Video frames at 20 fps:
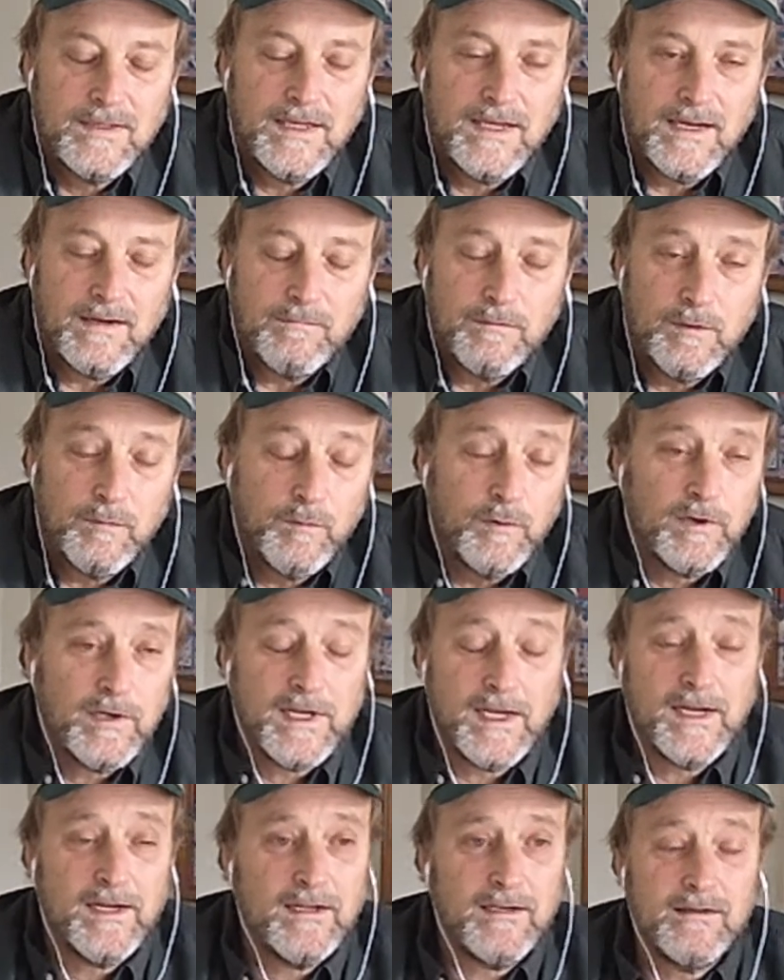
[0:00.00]
Yeah, well, we're
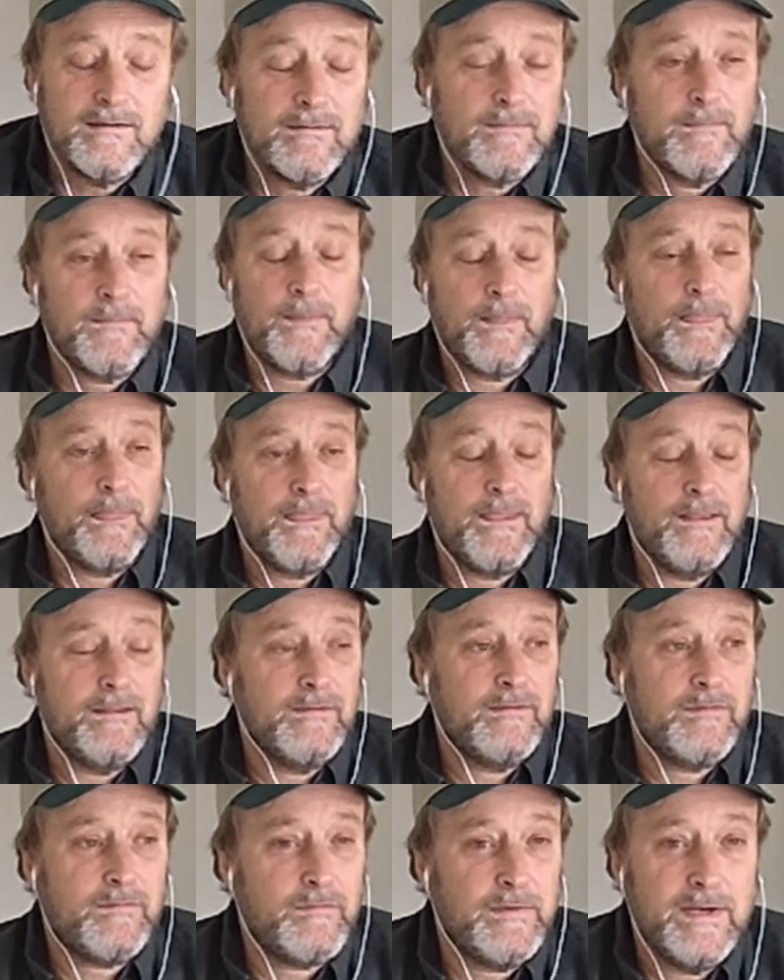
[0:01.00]
getting
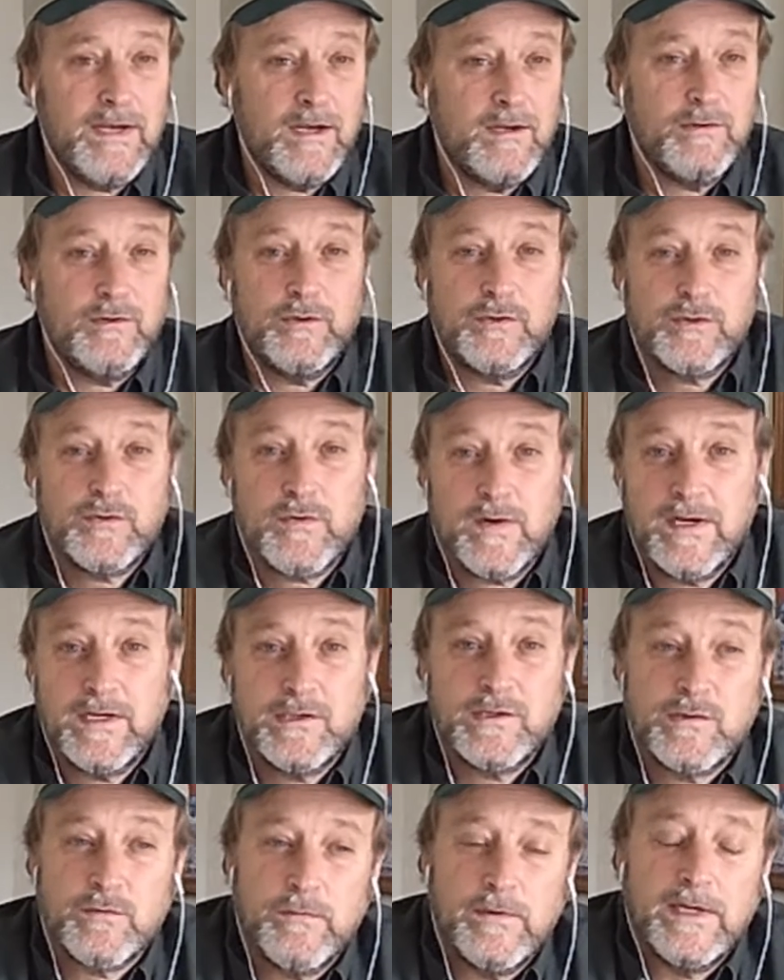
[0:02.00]
300
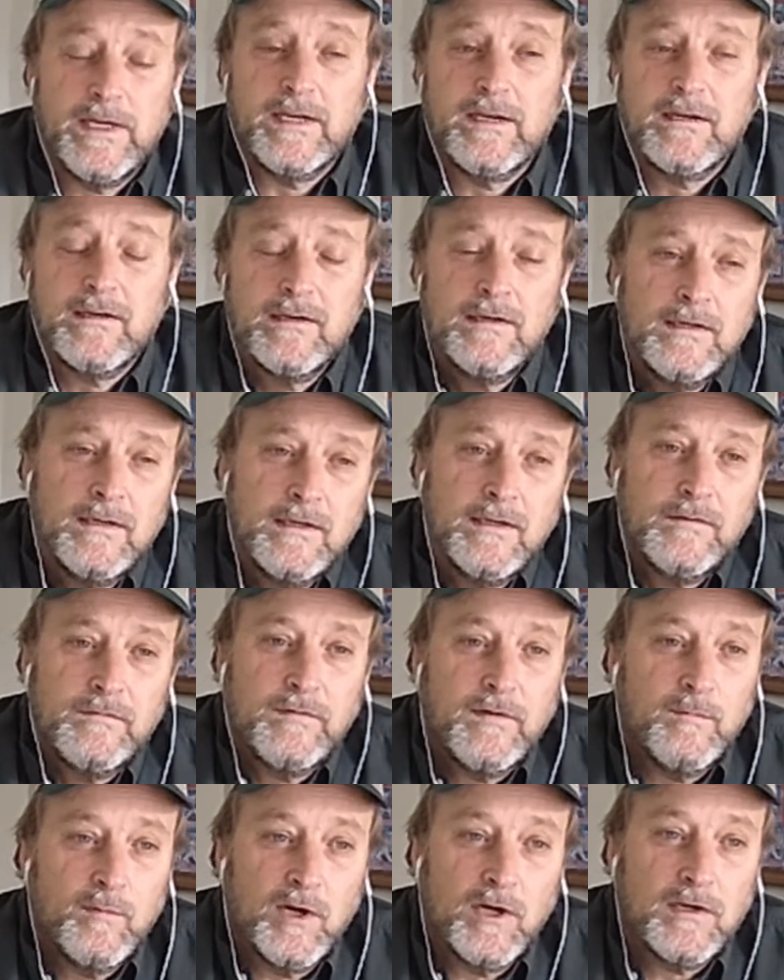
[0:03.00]
trades a week
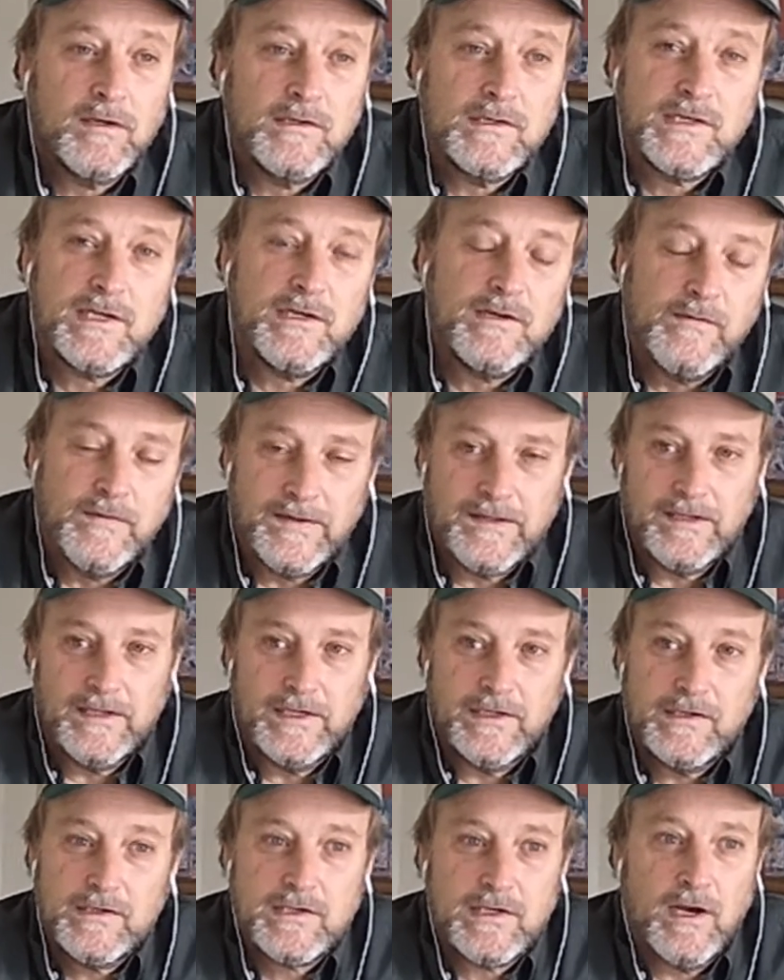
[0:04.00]
from our continuing
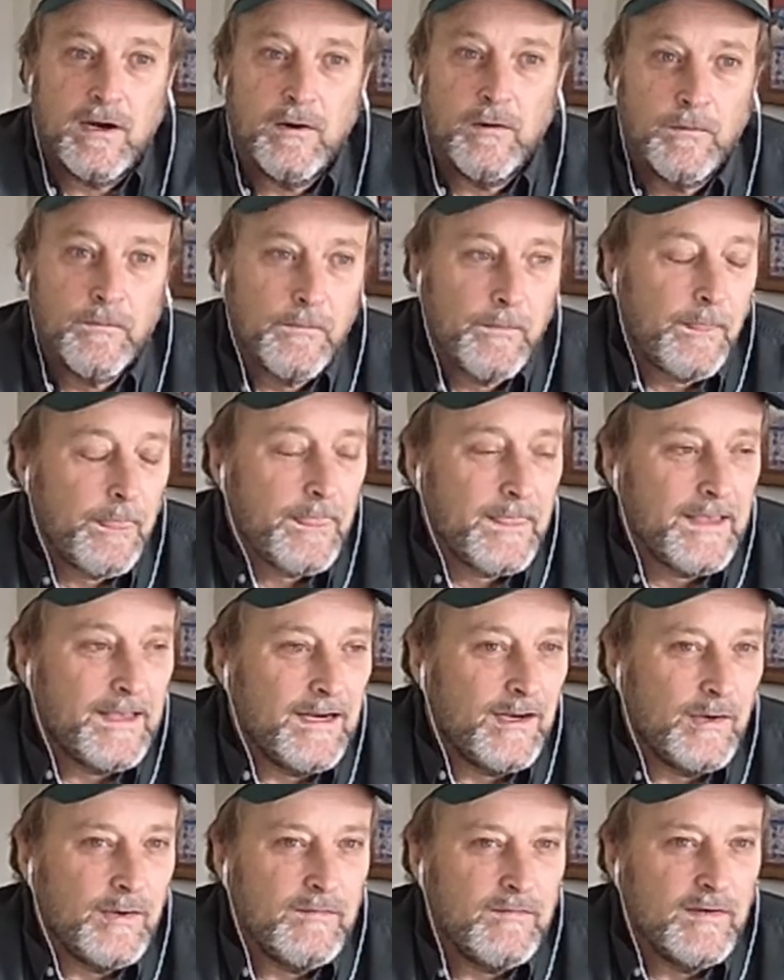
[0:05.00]
league. So,
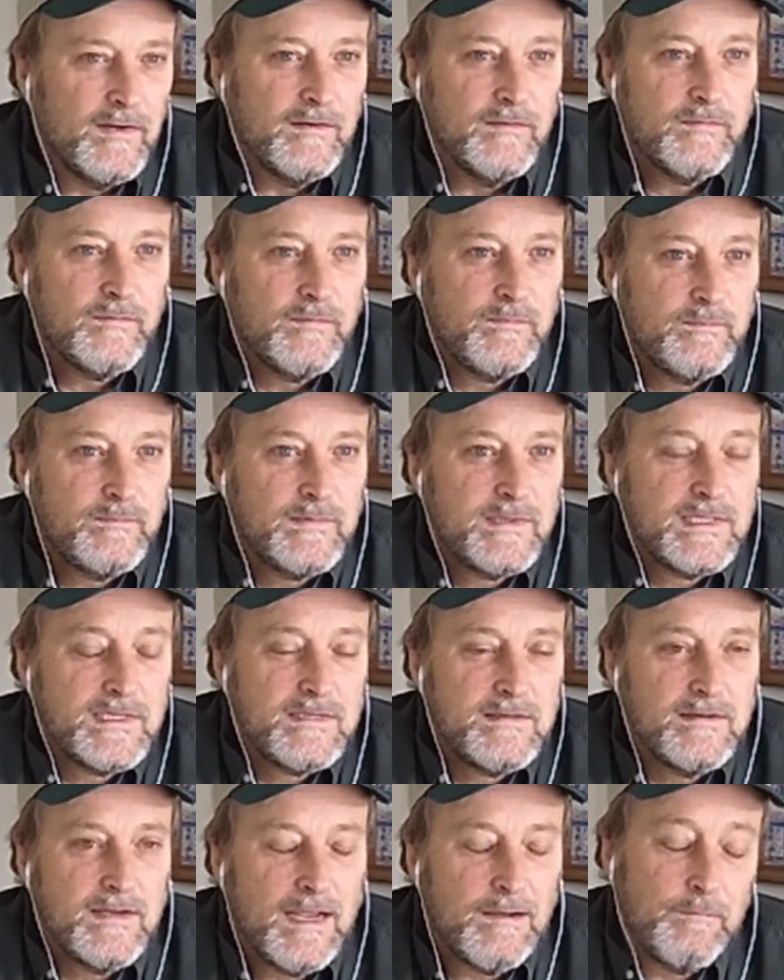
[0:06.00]
even if,
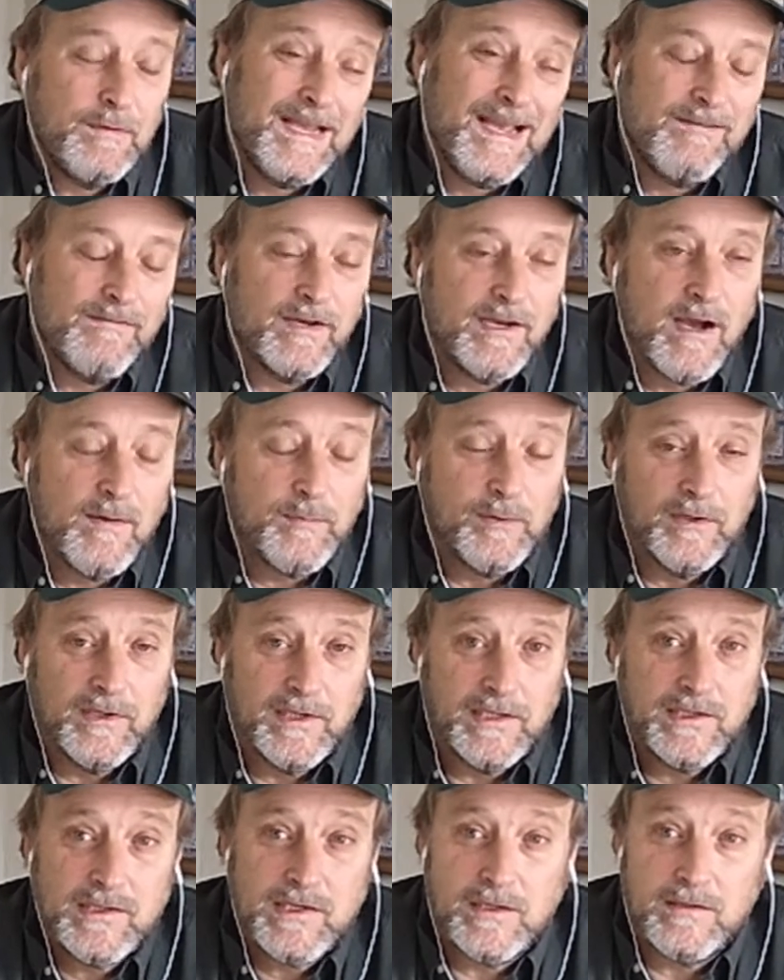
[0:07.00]
and we have a couple
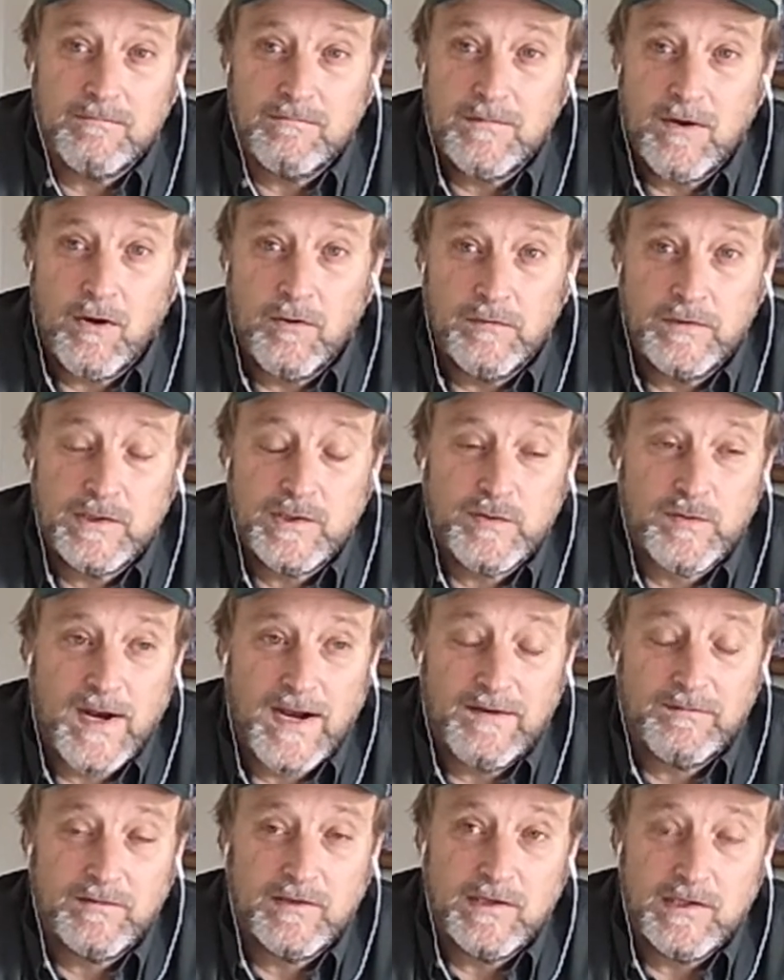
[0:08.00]
leagues that always
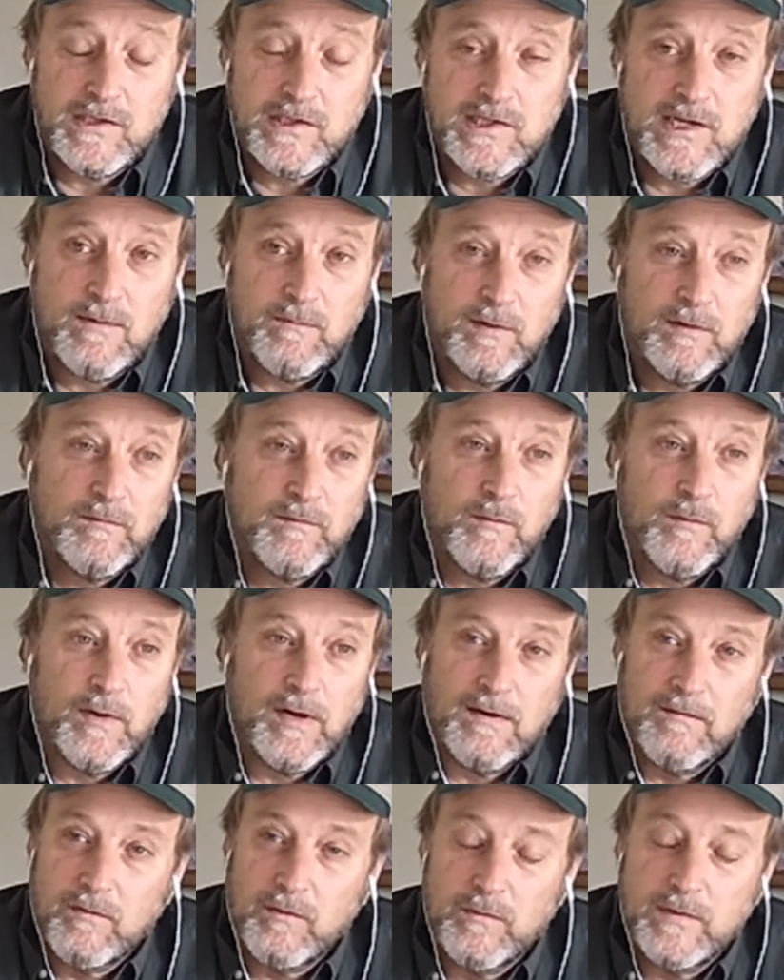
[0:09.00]
draft in December for
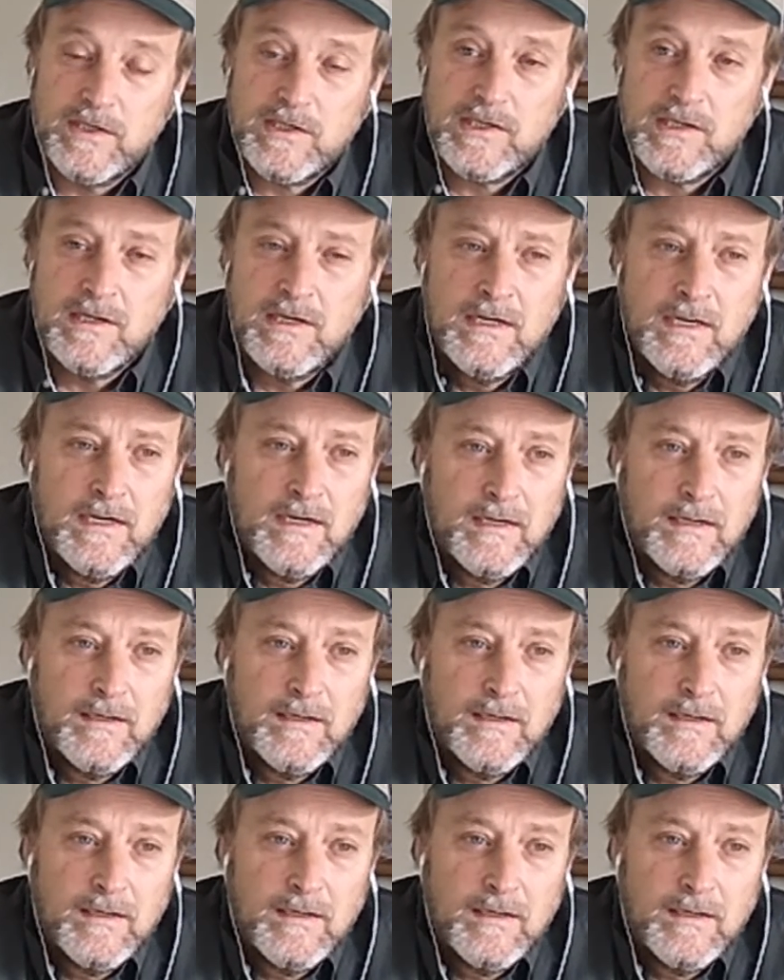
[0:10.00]
whatever reason,